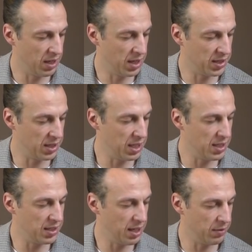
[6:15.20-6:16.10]
it's an E
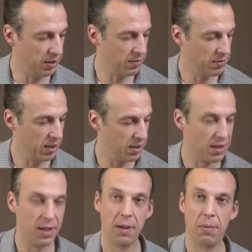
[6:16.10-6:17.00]
seven, yeah,
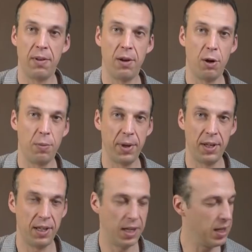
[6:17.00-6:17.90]
with an
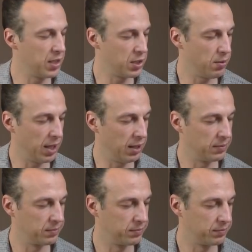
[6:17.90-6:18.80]
open E
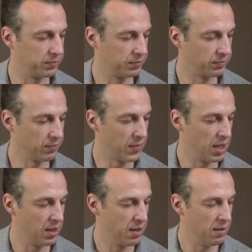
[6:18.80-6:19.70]
string,
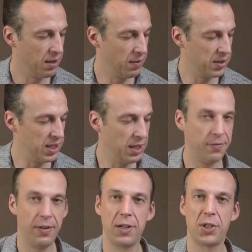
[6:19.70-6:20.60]
and the D
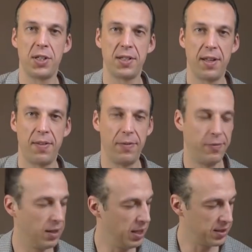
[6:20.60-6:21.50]
functions as
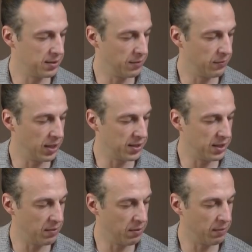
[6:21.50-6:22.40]
the, as the flat
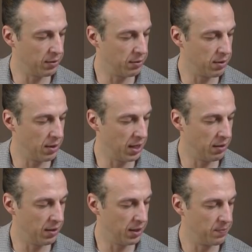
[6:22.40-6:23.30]
seven of the chord,
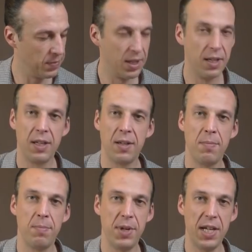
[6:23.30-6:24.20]
and
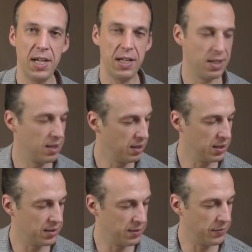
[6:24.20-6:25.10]
the B
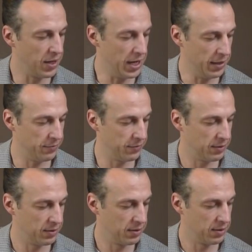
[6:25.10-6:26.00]
is the five.
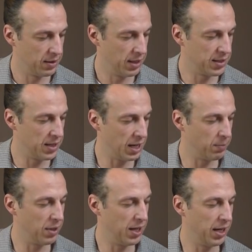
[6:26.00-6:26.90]
It's
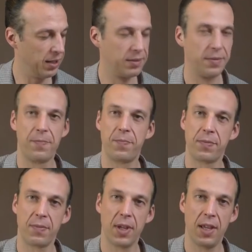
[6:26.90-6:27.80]
like playing
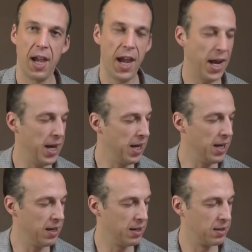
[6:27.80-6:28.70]

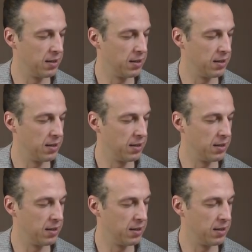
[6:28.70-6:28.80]
A,